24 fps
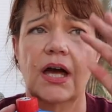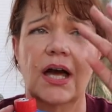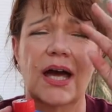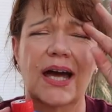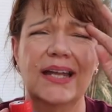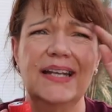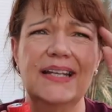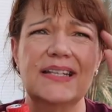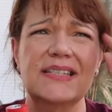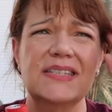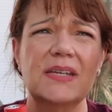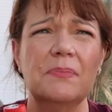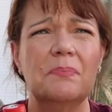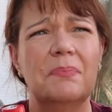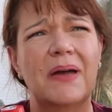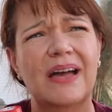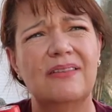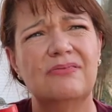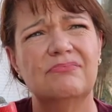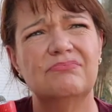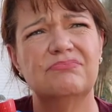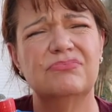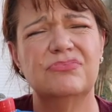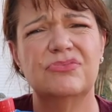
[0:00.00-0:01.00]
And it's
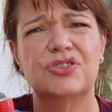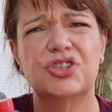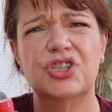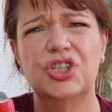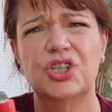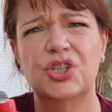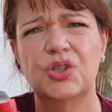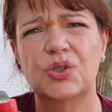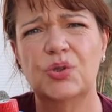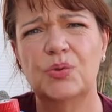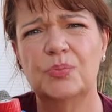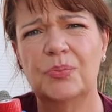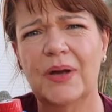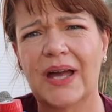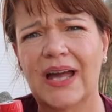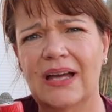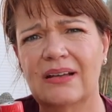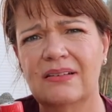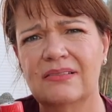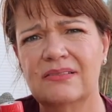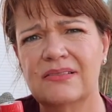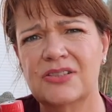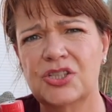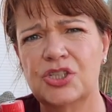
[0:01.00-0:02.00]
about two
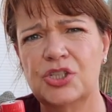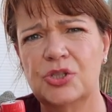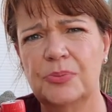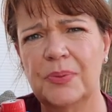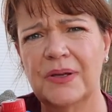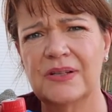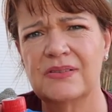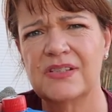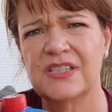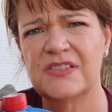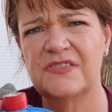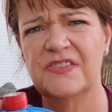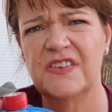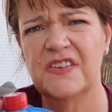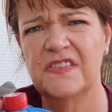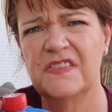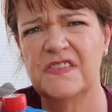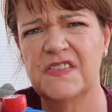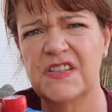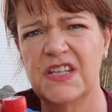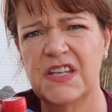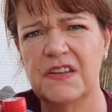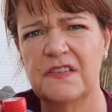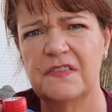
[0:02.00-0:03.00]
pounds, two pounds
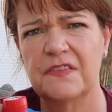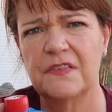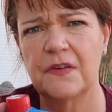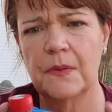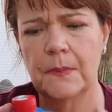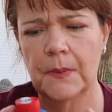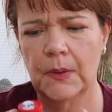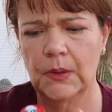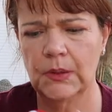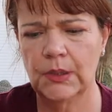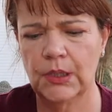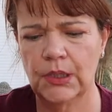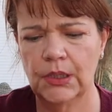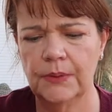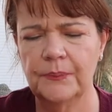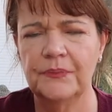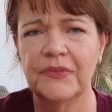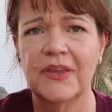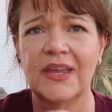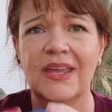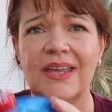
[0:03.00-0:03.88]
fifty for a bottle.